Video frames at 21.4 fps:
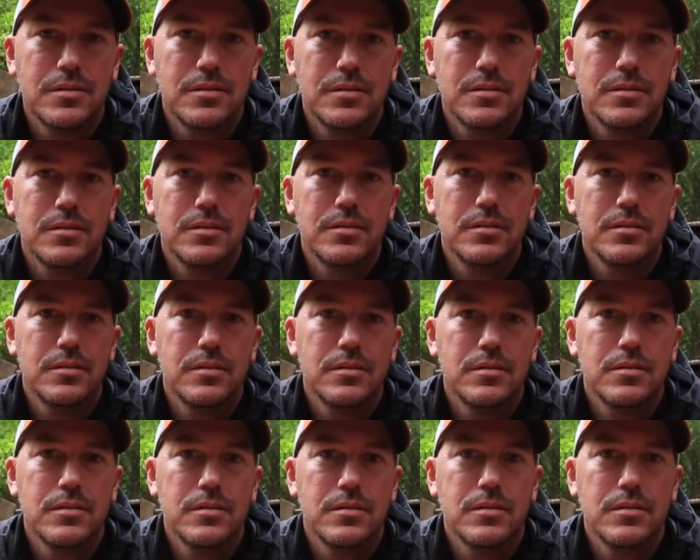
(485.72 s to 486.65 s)

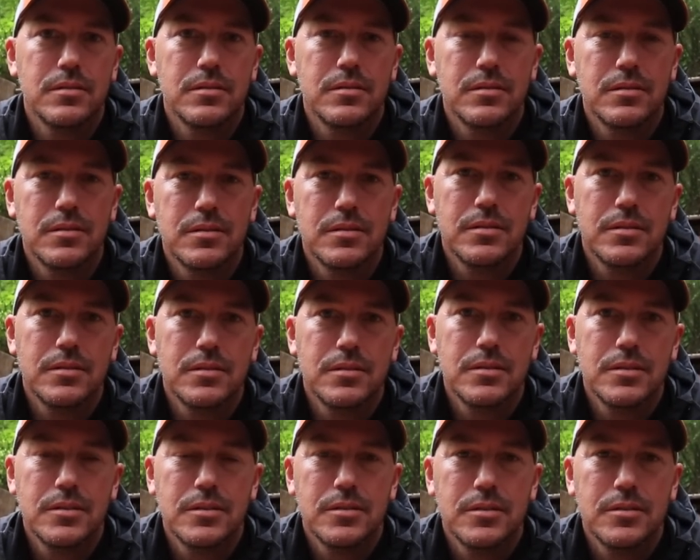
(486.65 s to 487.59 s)

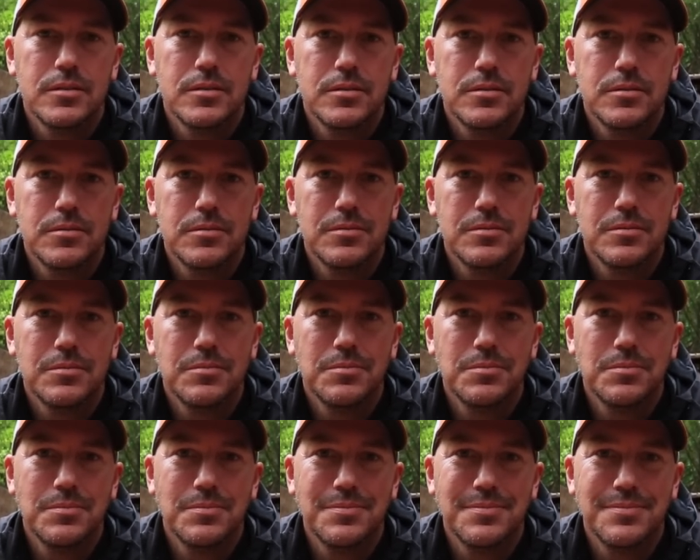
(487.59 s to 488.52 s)

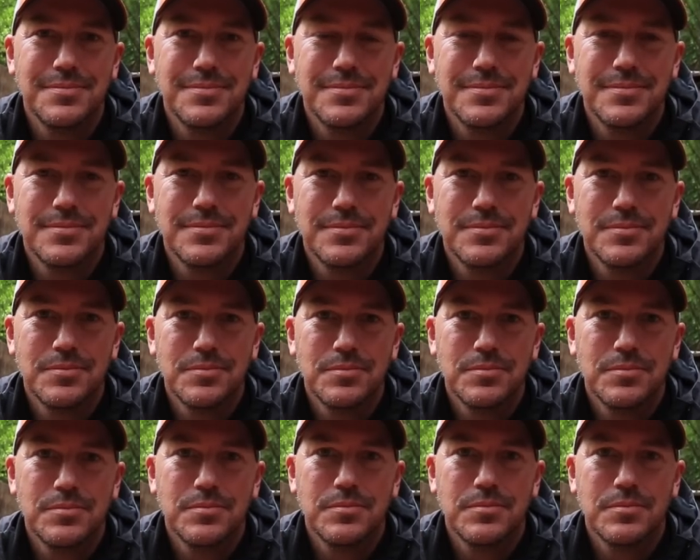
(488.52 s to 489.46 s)

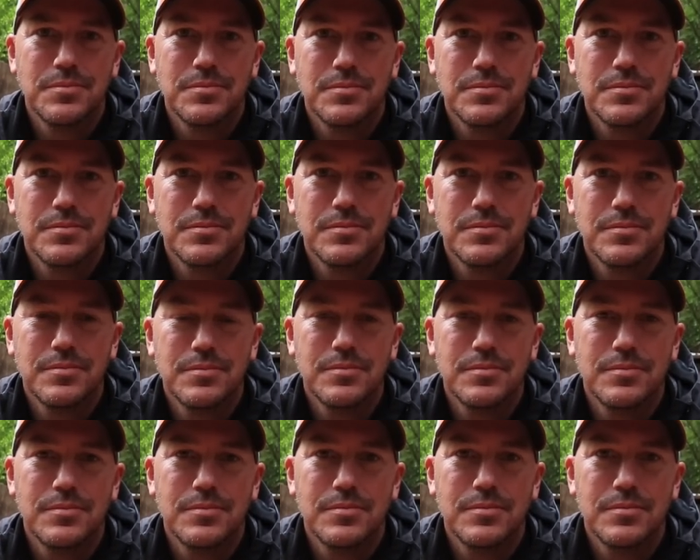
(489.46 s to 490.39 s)

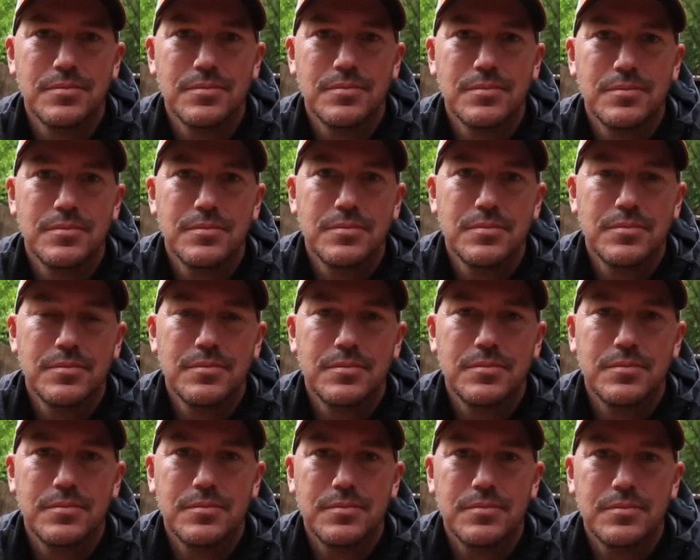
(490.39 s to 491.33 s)

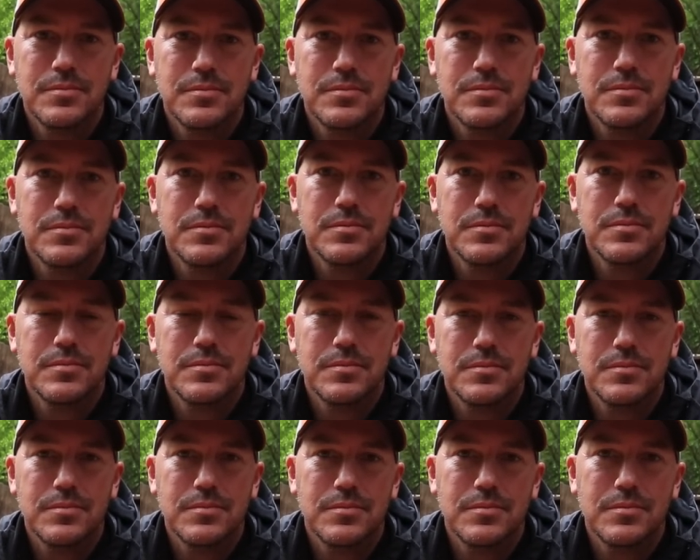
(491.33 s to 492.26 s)

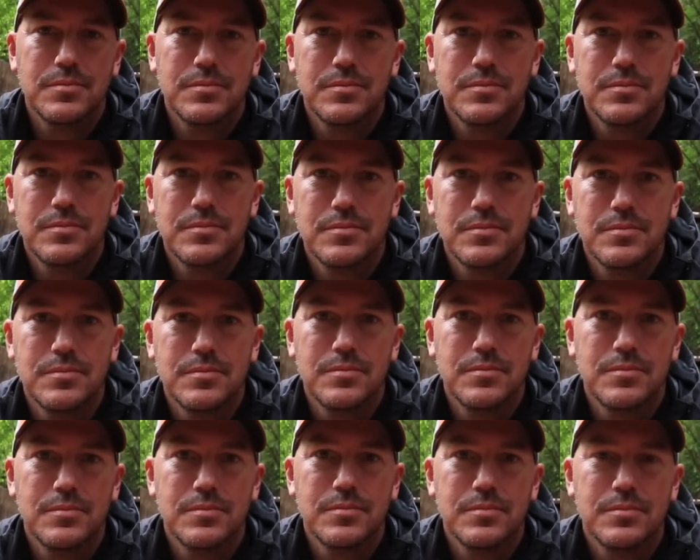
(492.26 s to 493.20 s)

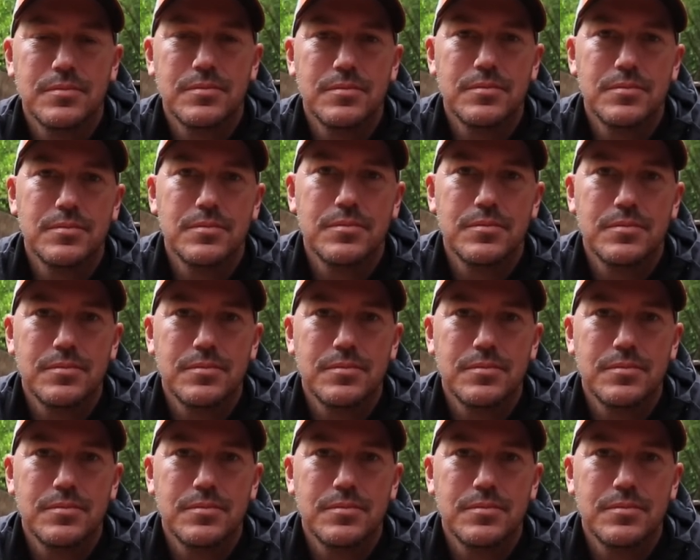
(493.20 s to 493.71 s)
No words are spoken by the person on screen.